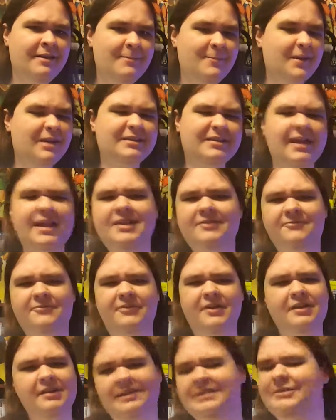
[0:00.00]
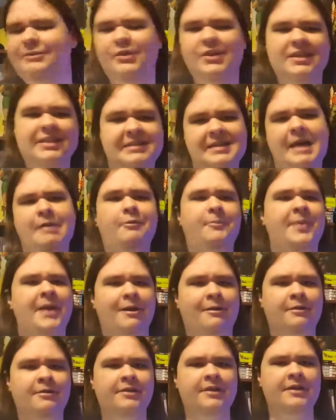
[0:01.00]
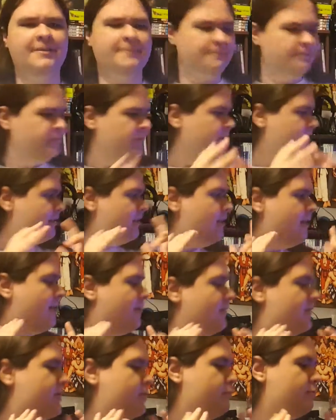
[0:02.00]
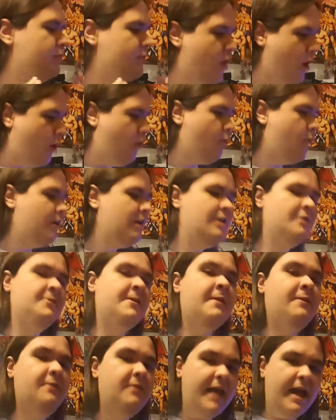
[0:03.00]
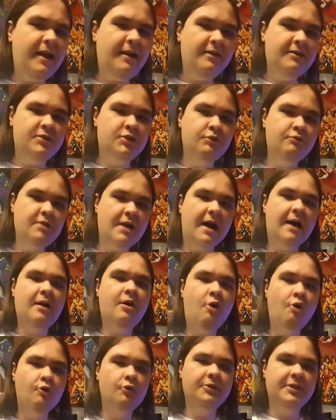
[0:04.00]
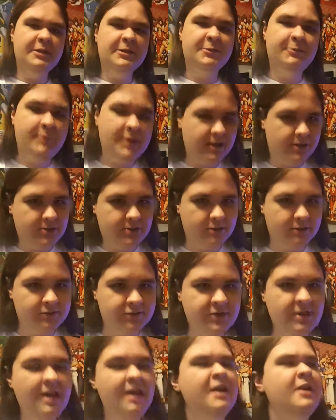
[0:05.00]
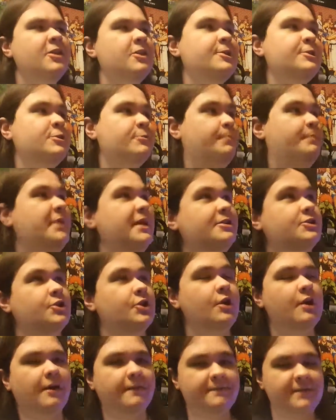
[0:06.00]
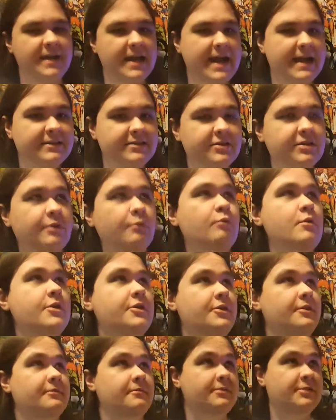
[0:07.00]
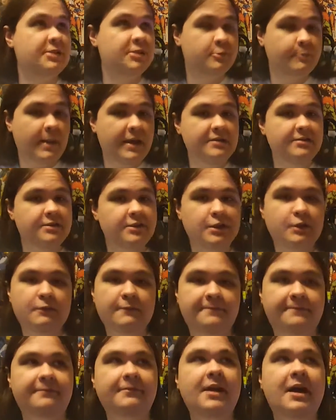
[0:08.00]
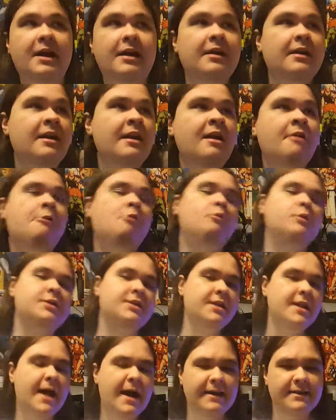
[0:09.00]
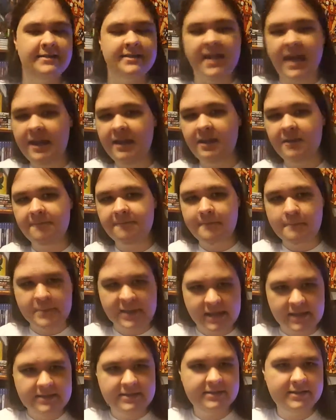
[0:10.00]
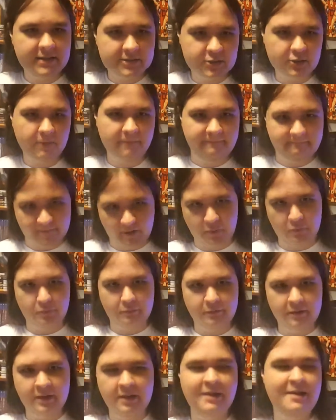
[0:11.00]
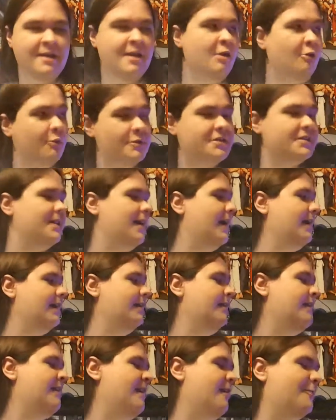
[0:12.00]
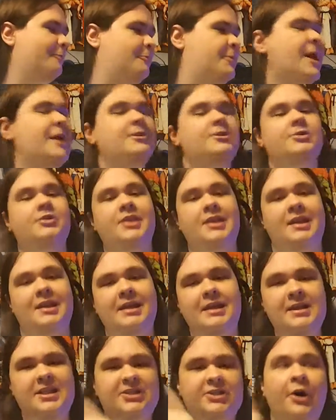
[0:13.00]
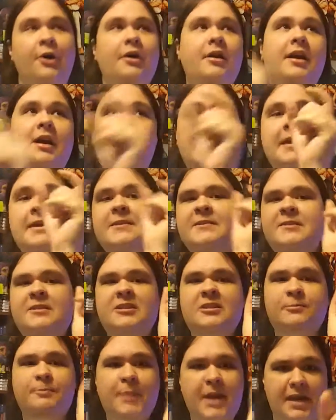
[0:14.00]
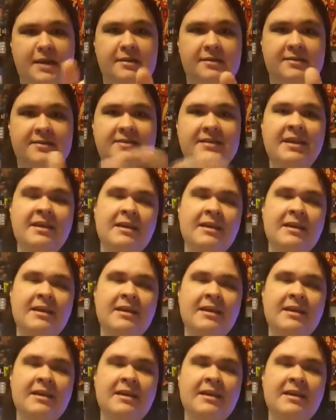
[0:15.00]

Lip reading: because they can fucking do this now apparently, you know that they do not own these pictures. This picture of NASA with a space dude flying was not taken from his digital phone. It was not a picture that he took in space.